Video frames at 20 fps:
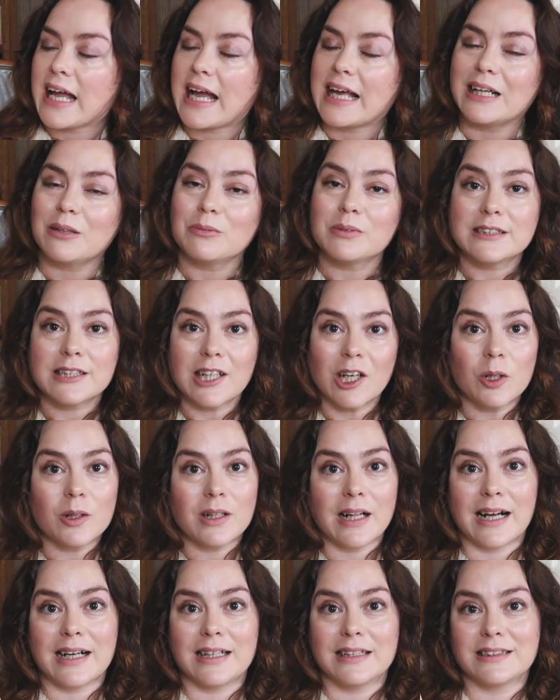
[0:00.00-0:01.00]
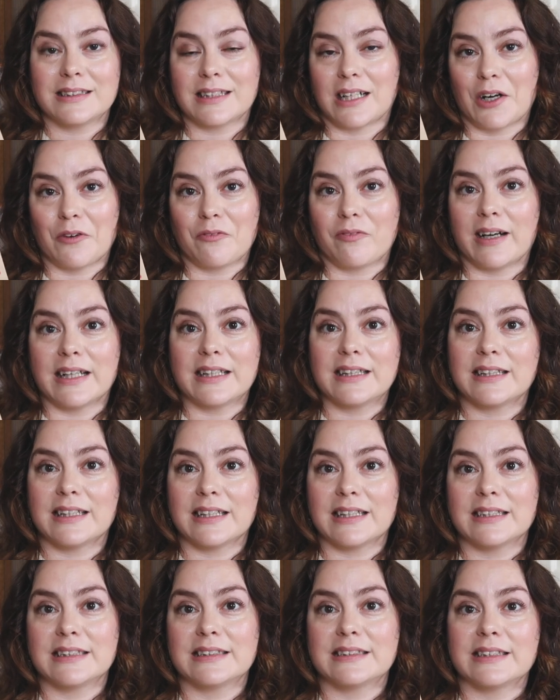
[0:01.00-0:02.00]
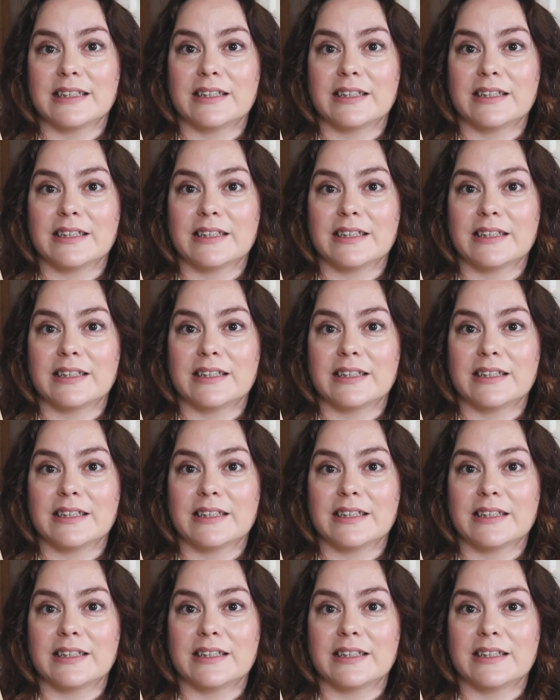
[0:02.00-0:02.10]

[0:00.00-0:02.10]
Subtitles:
And I'm so glad I read this.